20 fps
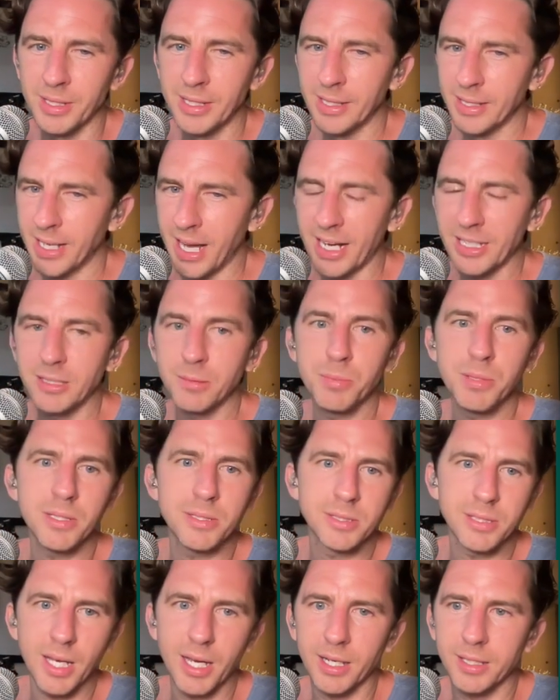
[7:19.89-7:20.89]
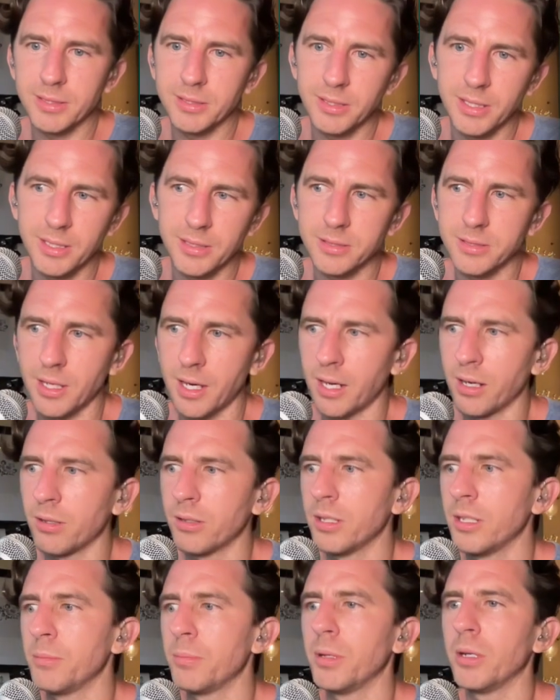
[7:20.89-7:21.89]
Not to be sexist, I don't
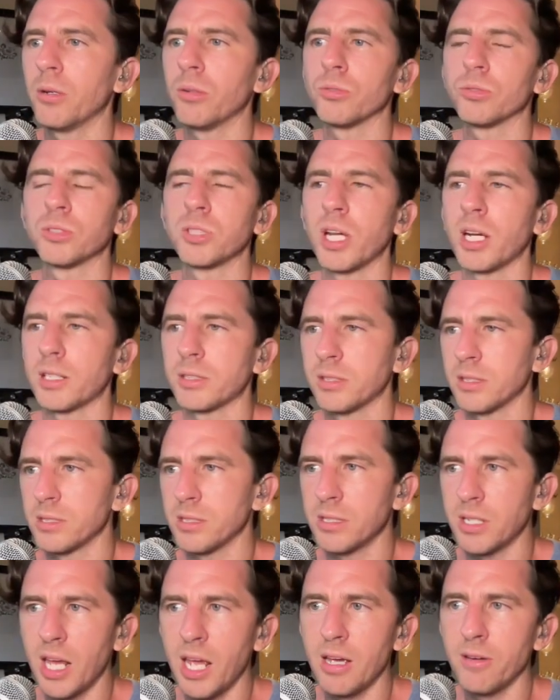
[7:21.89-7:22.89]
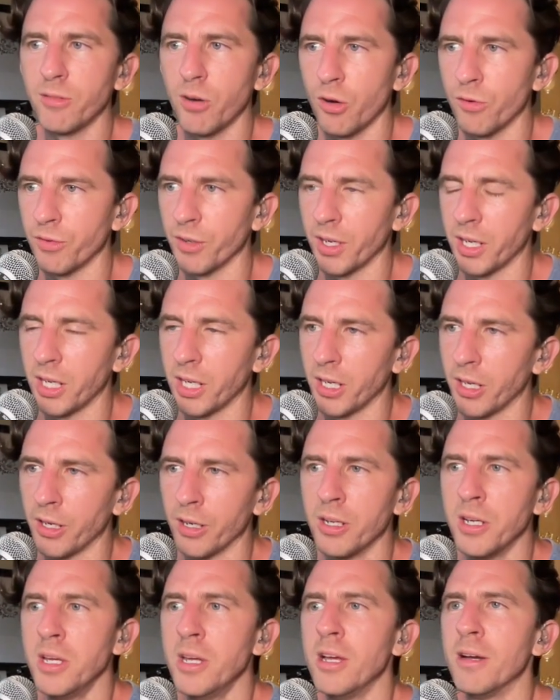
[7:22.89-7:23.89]
need to be old sexist Dave over here,
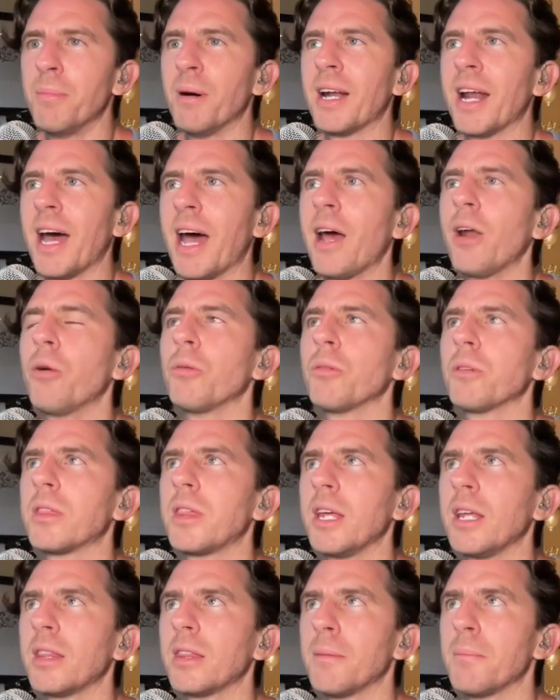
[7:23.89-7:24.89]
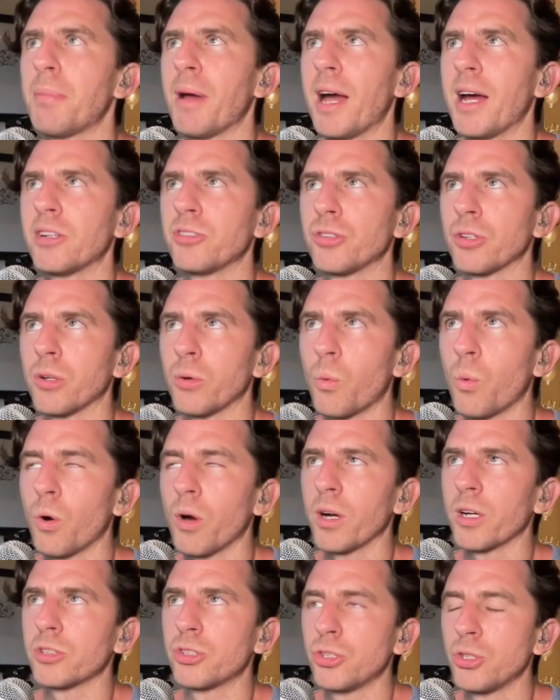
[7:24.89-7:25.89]
but I don't think The Bachelor
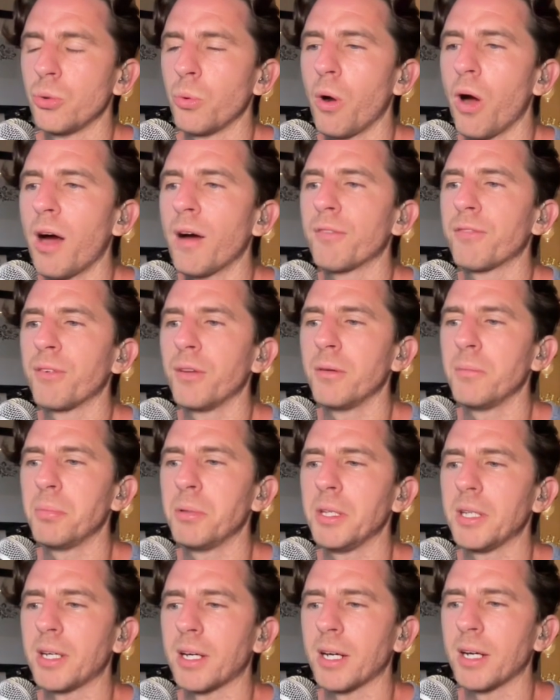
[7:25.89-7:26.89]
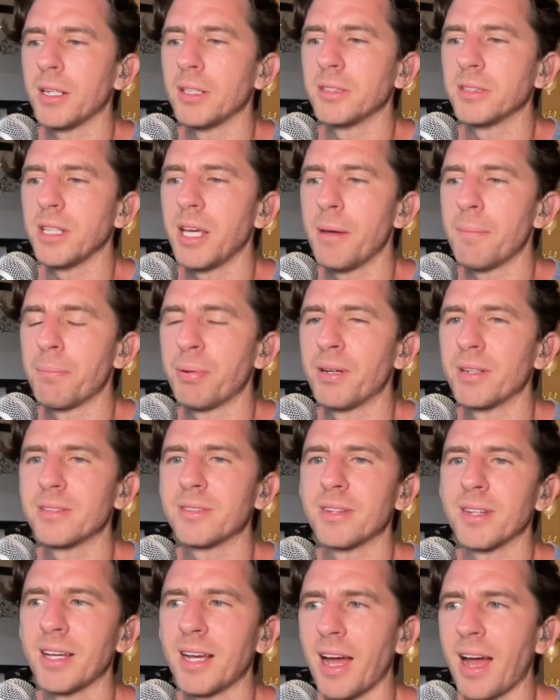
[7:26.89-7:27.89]
works too often because it puts
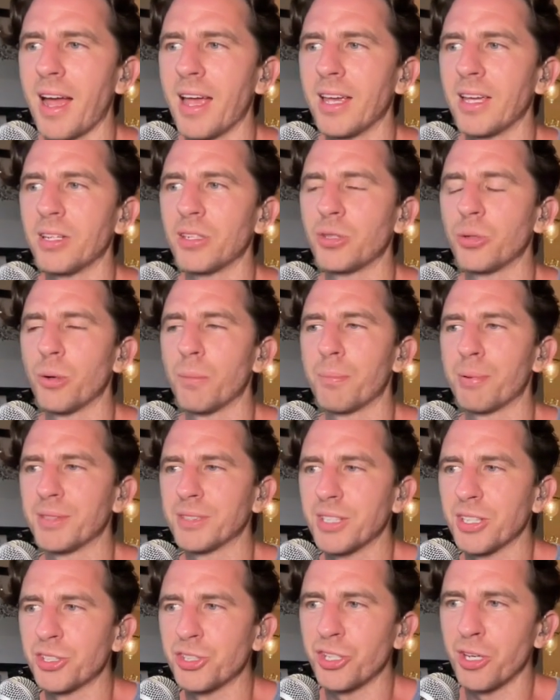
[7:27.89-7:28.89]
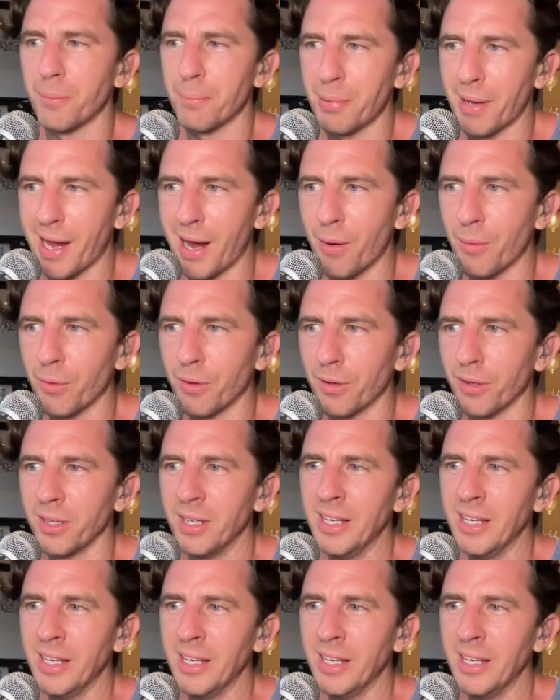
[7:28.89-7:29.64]
the guy into a position of power